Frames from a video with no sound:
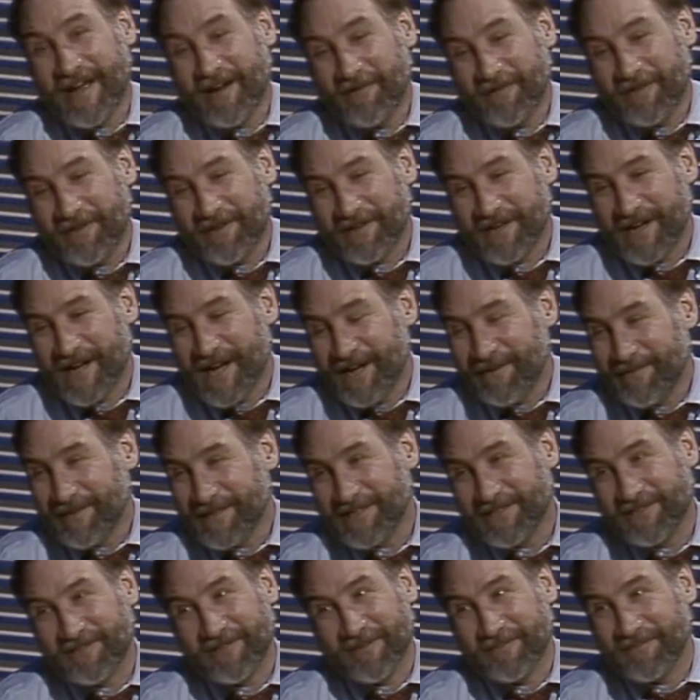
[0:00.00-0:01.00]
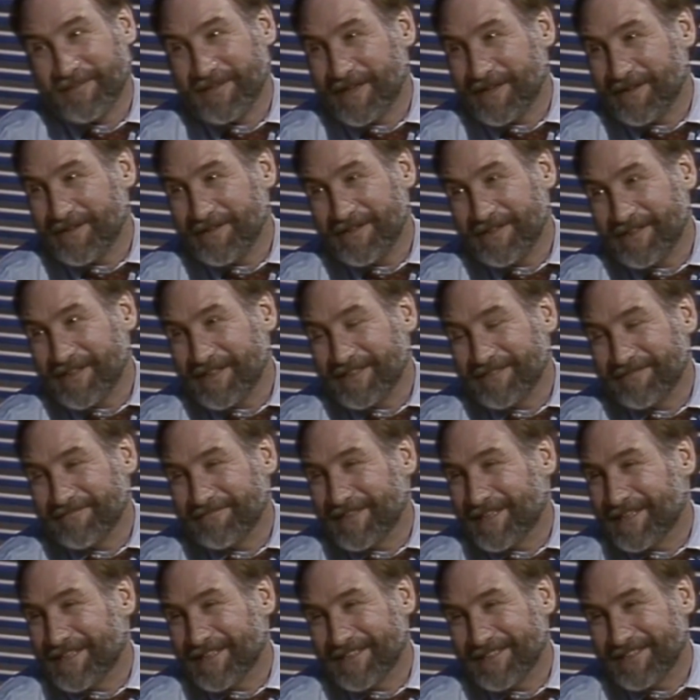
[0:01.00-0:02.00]
now with your comic strip, though, you can
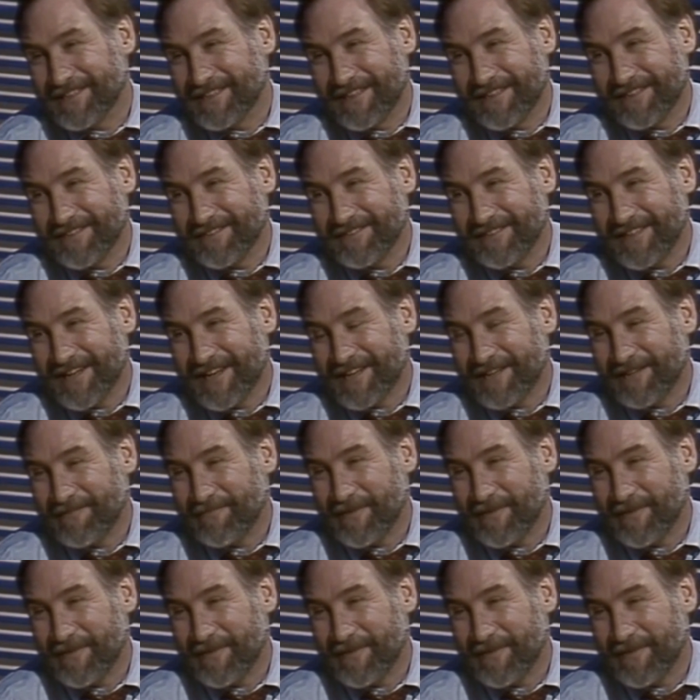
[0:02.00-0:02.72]
you know, talk